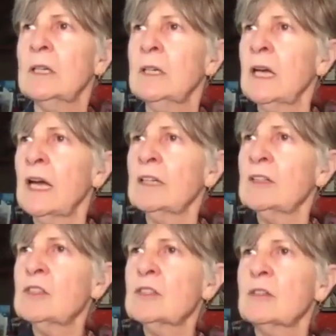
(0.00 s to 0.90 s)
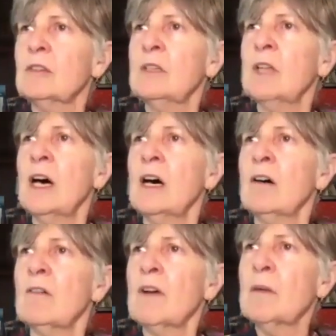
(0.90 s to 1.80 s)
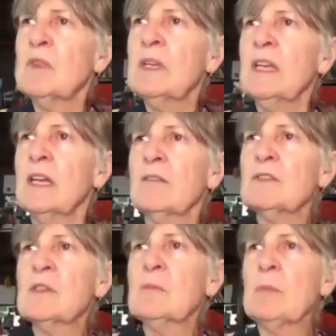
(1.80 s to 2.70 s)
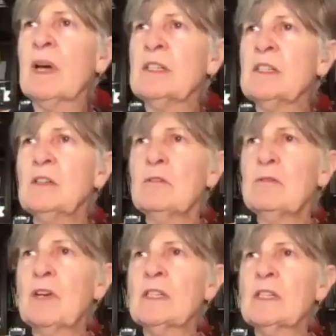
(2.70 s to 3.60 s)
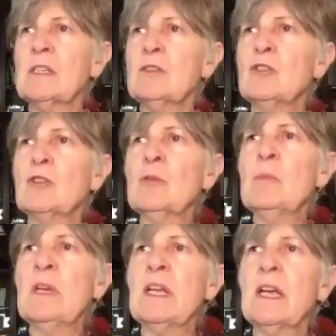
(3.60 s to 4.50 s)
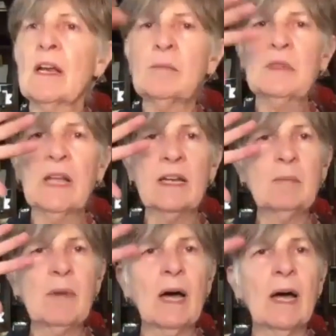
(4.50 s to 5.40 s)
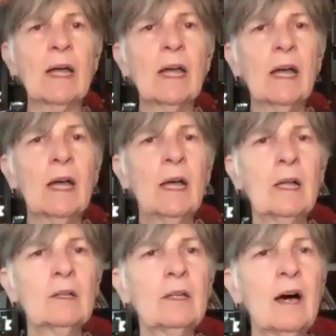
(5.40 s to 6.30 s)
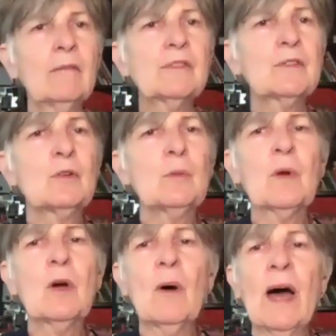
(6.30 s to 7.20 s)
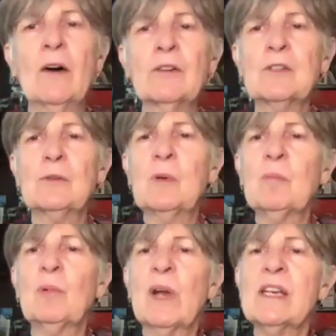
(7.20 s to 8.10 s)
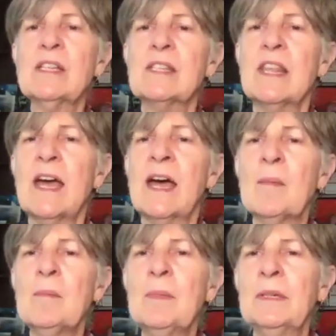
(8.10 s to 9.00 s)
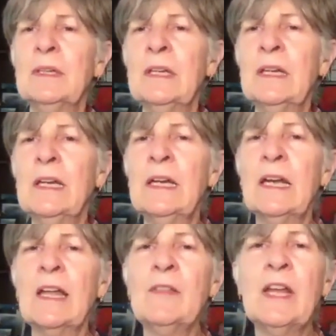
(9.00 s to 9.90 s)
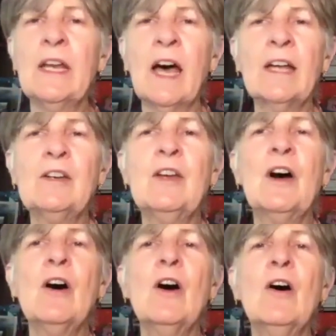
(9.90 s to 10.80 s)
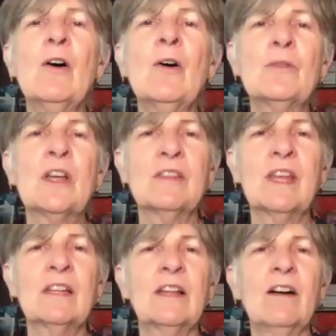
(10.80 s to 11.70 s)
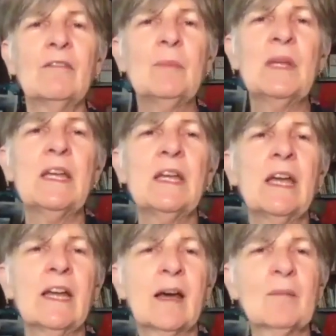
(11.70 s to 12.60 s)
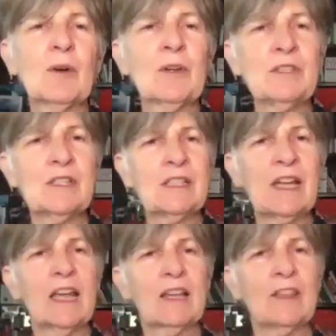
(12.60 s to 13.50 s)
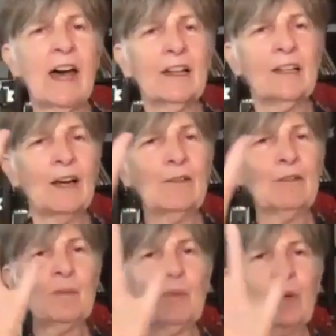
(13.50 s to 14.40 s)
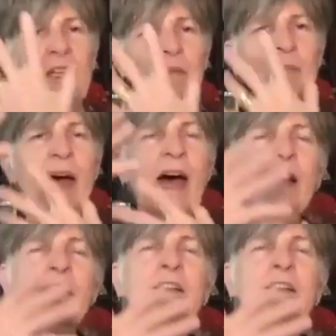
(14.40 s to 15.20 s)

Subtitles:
And just love. I'm thinking of some of my dear friends in Germany, and I'm letting my love scoop go out to embrace them. And then I know that they love me, and I'm going to take that love and bring it back